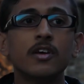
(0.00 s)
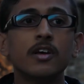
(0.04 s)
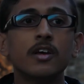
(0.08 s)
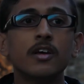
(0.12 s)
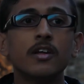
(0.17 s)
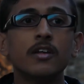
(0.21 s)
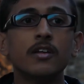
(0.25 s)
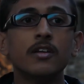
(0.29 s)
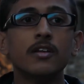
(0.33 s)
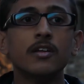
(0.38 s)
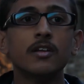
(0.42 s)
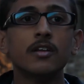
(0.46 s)

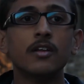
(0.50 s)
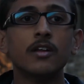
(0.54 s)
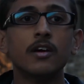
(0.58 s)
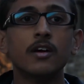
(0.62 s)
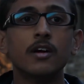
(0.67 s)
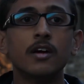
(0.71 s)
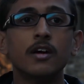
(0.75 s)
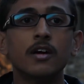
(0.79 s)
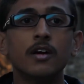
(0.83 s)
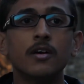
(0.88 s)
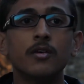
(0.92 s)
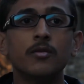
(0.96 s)
in
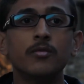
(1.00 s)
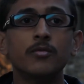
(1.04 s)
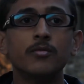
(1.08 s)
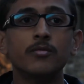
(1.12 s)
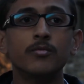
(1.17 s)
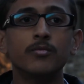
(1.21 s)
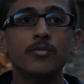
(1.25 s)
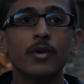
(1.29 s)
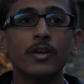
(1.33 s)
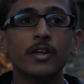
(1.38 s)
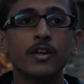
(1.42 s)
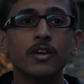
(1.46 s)

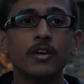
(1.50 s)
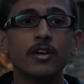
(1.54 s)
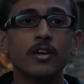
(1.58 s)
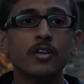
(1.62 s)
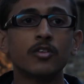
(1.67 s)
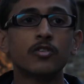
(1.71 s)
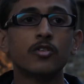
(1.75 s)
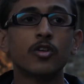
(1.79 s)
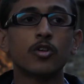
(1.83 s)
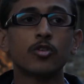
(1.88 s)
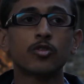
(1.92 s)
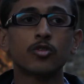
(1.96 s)
whether it
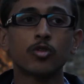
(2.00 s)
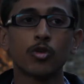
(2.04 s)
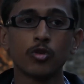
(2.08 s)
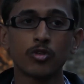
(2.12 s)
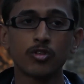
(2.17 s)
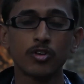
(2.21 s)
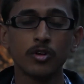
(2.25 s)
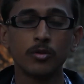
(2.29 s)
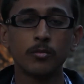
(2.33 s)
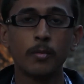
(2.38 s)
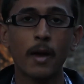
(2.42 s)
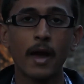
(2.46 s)
is the
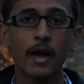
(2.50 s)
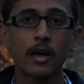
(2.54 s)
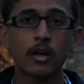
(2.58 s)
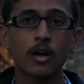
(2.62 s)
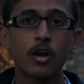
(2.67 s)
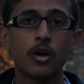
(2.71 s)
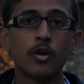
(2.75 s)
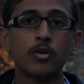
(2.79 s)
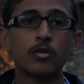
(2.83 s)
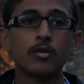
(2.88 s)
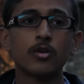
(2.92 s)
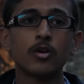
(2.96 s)
social
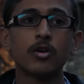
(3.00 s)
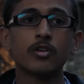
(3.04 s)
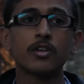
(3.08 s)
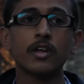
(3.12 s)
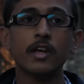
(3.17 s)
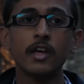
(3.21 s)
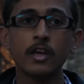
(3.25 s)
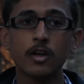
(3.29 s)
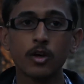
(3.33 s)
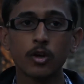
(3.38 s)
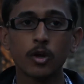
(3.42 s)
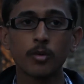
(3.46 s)
background or
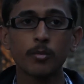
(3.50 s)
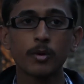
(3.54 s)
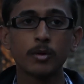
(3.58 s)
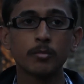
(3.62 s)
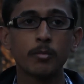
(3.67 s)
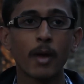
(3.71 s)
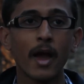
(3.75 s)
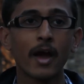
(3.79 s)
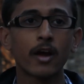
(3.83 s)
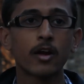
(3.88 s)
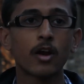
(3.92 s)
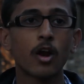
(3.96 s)
the
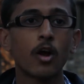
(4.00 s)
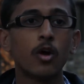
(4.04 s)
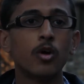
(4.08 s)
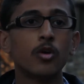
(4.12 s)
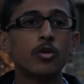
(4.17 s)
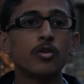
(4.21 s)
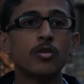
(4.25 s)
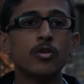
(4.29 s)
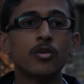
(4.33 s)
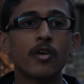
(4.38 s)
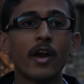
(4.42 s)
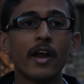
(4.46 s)
economic
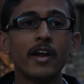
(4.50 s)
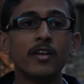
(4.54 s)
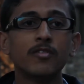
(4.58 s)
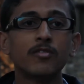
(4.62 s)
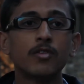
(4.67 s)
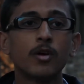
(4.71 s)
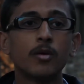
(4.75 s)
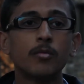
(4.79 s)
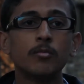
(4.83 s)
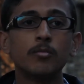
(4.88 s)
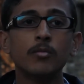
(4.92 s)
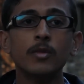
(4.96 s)
background, right
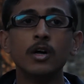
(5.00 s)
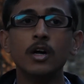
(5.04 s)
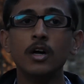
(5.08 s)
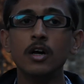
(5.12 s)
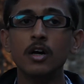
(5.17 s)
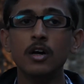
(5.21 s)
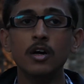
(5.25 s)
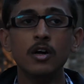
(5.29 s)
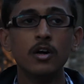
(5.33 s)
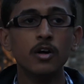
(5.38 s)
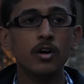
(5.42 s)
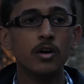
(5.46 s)
from
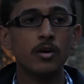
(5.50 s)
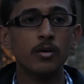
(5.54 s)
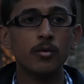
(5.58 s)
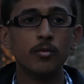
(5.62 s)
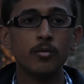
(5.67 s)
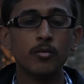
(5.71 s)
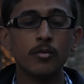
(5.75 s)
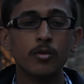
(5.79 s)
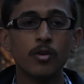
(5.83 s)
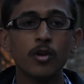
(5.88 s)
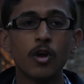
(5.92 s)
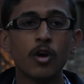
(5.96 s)

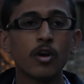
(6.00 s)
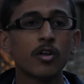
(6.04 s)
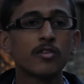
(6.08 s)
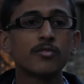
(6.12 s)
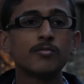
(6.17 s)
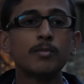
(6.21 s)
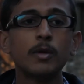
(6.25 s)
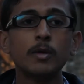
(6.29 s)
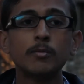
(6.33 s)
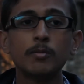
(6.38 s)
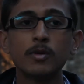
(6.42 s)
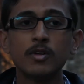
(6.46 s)
a lot
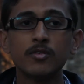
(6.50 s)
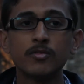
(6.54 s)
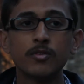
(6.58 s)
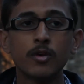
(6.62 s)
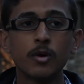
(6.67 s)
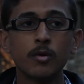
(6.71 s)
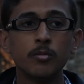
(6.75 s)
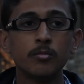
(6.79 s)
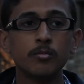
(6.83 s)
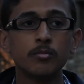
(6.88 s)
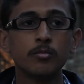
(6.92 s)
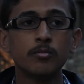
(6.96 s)
of people
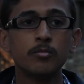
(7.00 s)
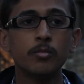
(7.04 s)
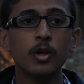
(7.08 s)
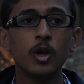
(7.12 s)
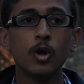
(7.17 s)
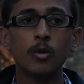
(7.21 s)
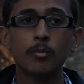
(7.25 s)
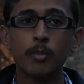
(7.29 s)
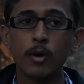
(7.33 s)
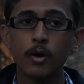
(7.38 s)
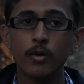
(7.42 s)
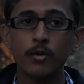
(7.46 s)
from
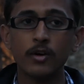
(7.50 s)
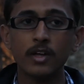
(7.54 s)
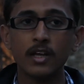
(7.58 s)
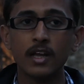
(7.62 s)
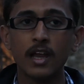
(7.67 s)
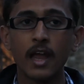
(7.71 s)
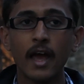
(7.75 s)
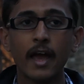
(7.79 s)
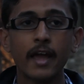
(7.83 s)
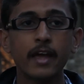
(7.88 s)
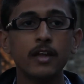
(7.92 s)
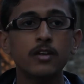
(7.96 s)
below poverty
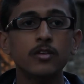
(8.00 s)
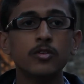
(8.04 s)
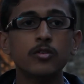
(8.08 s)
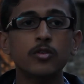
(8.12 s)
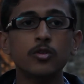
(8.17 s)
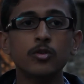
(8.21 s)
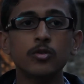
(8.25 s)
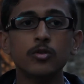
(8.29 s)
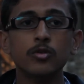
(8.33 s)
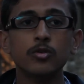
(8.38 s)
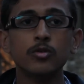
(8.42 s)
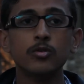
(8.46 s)
line to